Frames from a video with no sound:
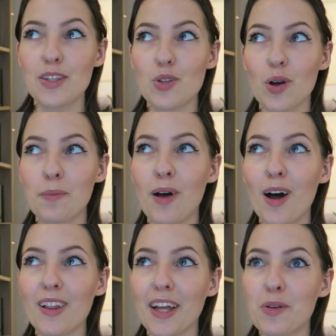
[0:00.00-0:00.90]
So I'm
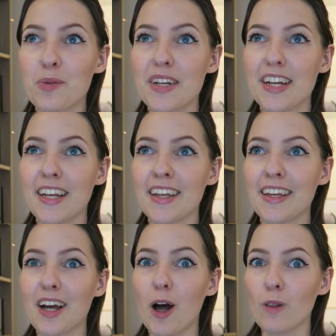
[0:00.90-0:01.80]
not like
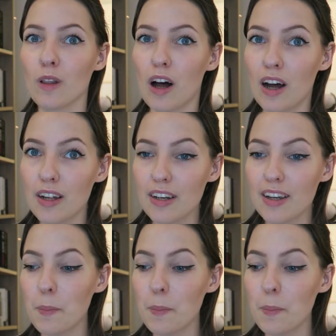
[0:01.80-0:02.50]
reading a lot,